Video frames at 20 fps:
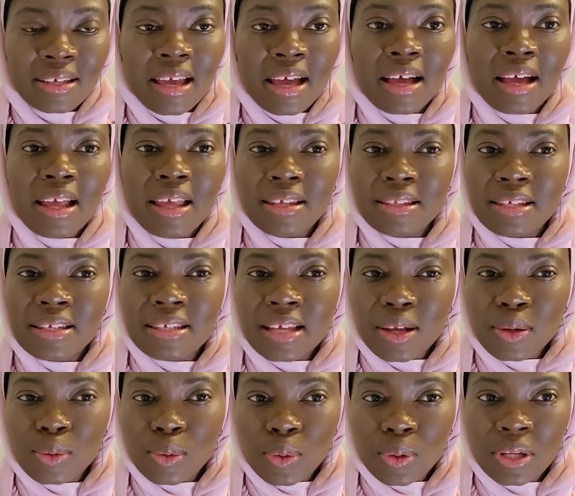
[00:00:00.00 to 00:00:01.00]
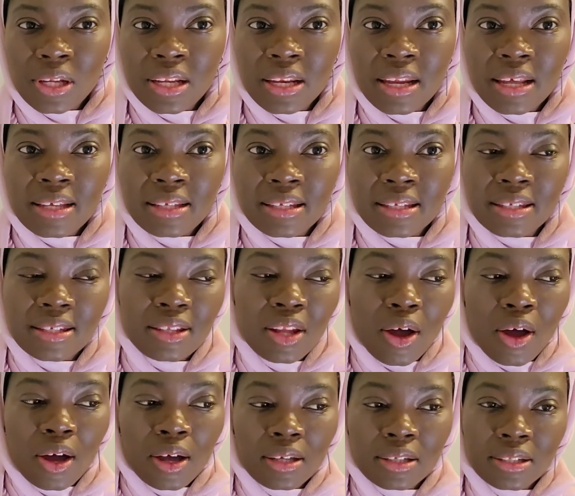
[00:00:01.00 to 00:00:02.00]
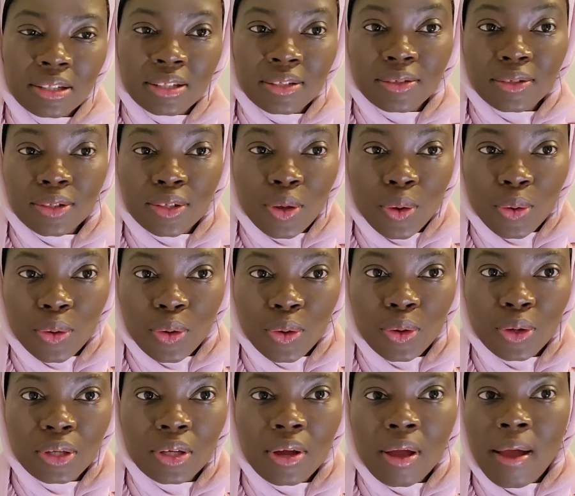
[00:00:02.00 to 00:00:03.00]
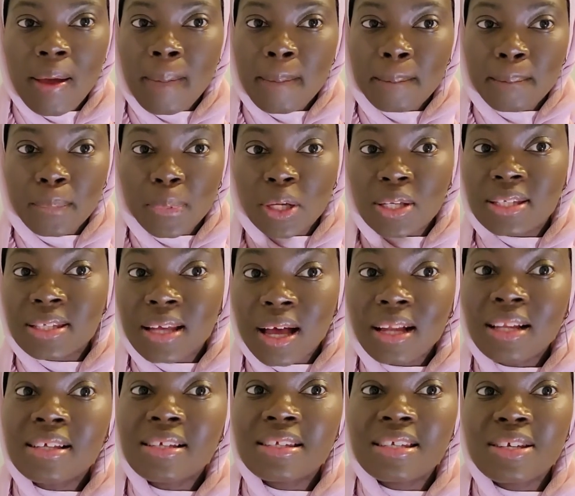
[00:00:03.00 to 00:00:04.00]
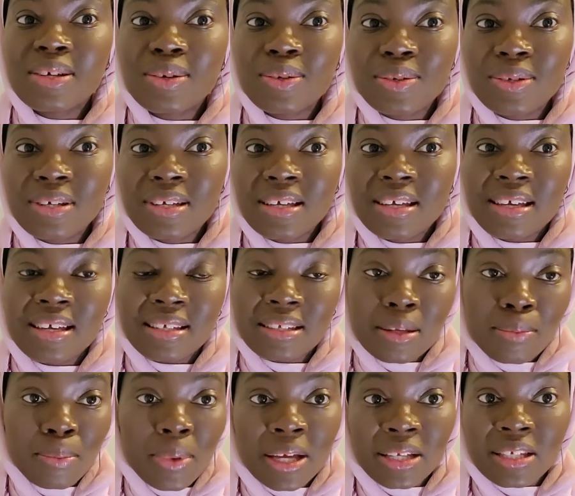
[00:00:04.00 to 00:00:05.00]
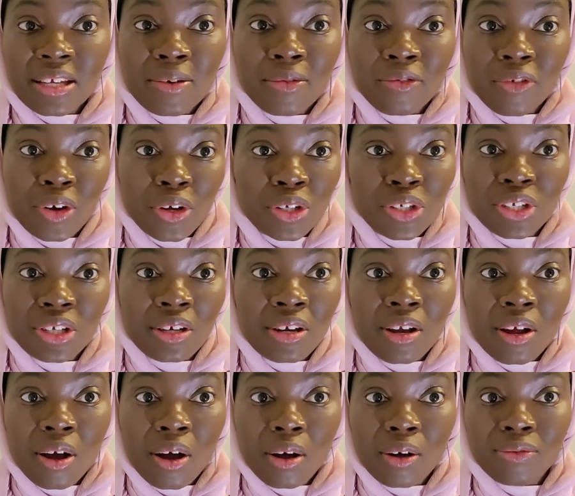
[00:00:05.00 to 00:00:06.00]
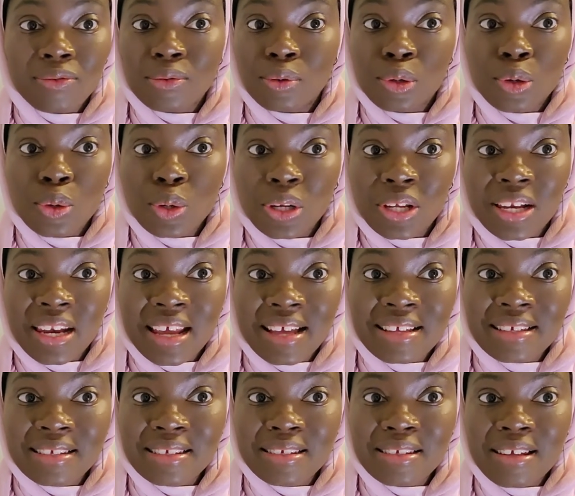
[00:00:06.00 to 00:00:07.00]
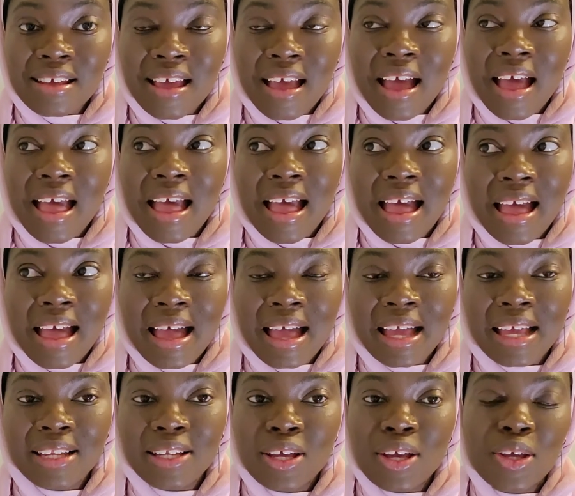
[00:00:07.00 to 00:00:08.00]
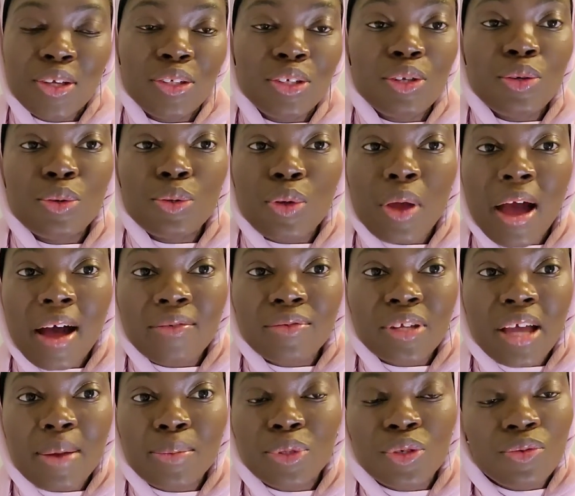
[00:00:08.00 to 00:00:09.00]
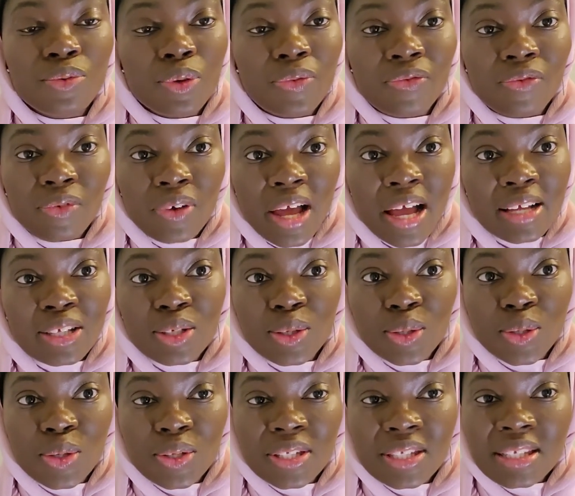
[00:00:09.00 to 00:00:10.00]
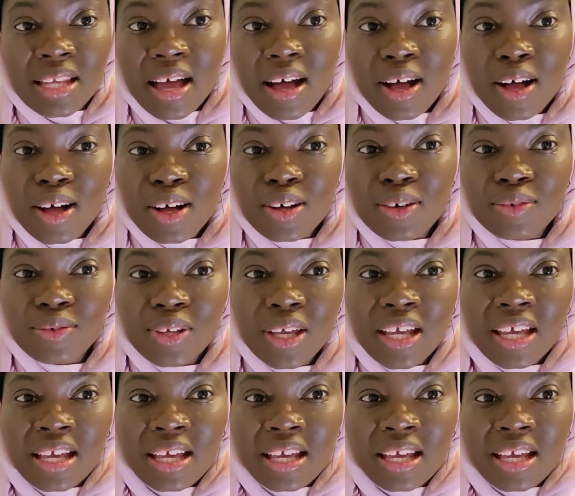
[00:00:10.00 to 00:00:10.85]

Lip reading: Yeah, they said loneliness is not so good, but solitude is a better version of loneliness. And you know, you have time to reflect on yourself.